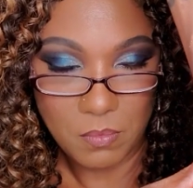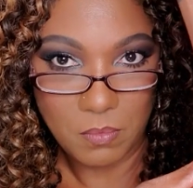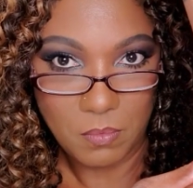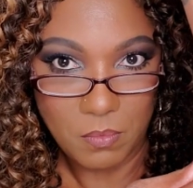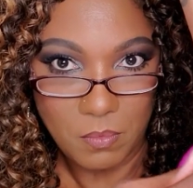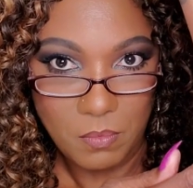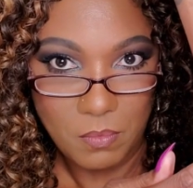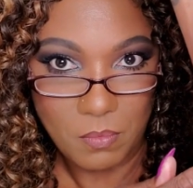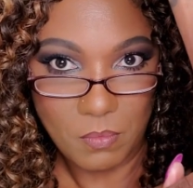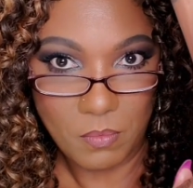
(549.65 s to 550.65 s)

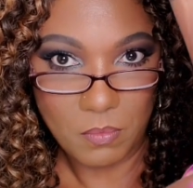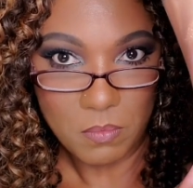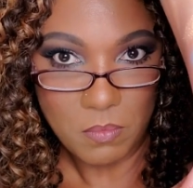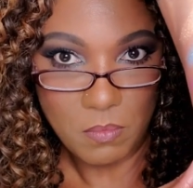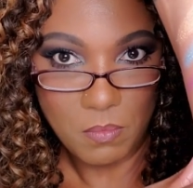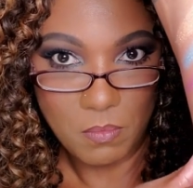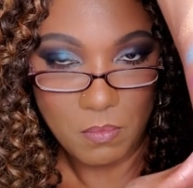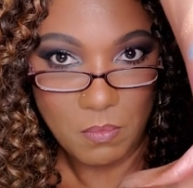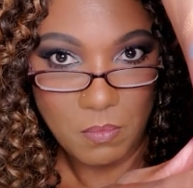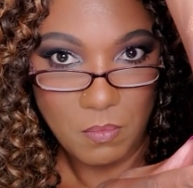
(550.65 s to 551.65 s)

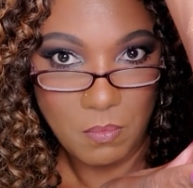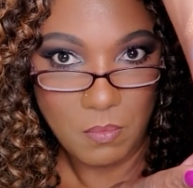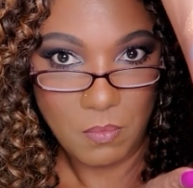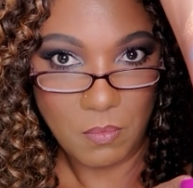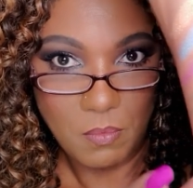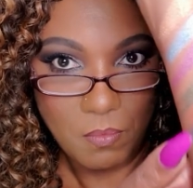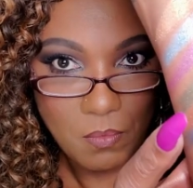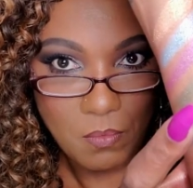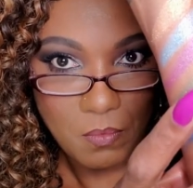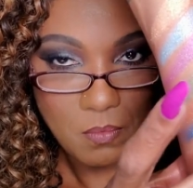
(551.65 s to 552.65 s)

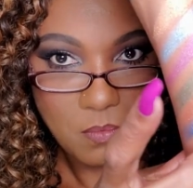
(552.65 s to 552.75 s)
Nothing is said.